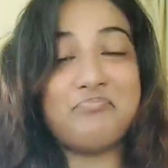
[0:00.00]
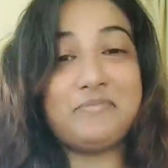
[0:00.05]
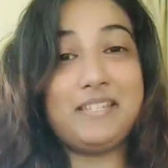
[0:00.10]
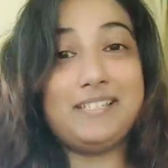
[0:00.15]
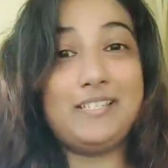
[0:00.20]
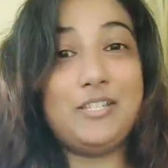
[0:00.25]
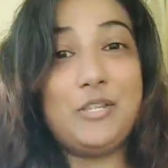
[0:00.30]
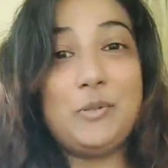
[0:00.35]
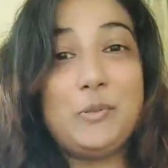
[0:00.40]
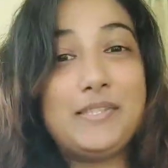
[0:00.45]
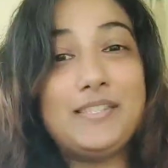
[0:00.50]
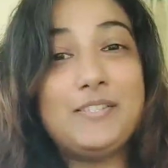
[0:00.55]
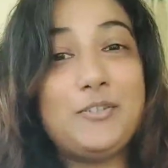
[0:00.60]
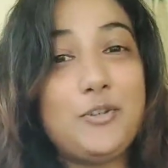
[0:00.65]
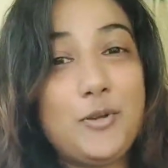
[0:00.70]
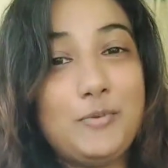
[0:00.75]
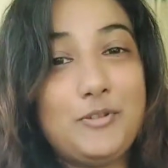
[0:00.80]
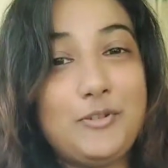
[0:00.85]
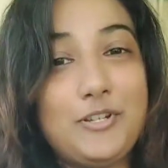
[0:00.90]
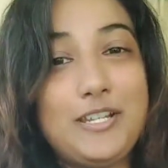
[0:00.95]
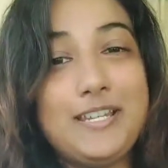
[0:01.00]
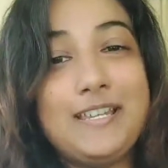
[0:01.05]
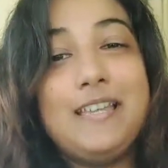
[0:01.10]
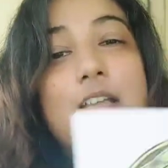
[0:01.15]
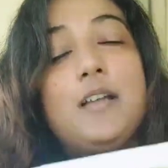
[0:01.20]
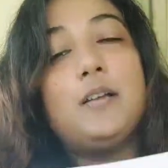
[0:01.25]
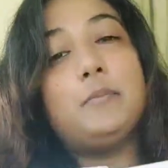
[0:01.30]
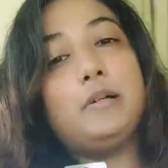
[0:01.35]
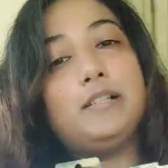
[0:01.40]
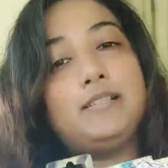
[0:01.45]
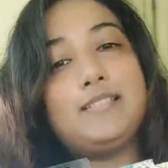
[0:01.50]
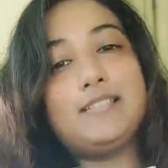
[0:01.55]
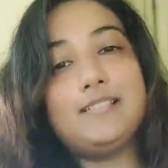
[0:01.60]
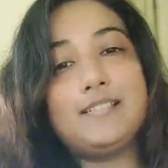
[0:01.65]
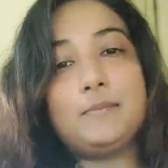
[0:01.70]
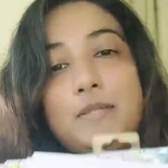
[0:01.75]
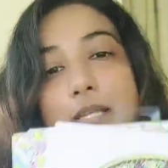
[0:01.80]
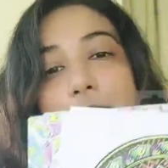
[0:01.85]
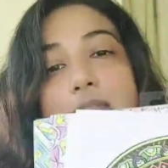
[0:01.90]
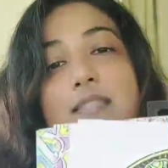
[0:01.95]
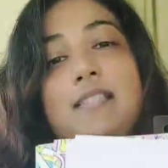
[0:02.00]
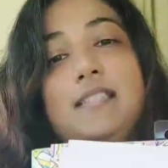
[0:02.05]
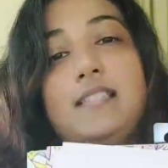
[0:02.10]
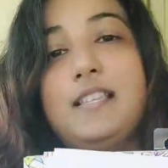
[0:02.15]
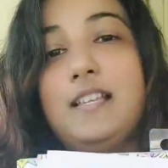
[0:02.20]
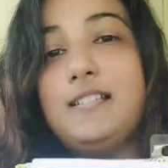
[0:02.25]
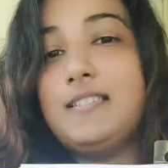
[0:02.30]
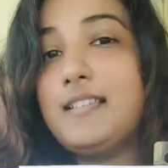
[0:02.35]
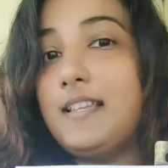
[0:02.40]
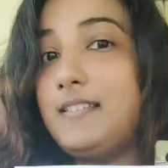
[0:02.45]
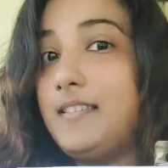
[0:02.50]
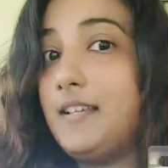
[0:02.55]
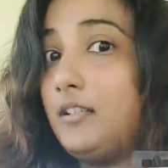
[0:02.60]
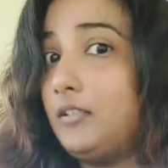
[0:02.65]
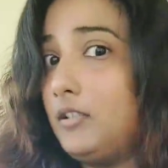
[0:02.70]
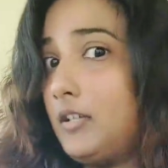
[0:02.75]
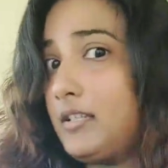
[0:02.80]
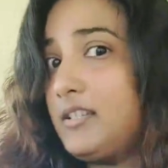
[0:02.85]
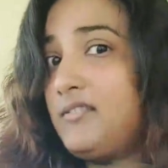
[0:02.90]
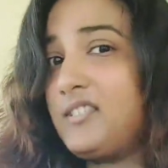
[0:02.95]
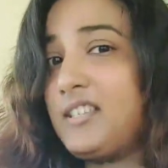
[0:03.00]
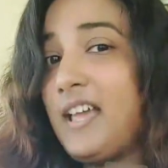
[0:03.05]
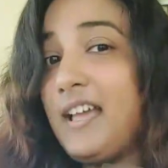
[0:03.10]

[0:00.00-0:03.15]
it uses geometry. But sometimes these designs can take a lot of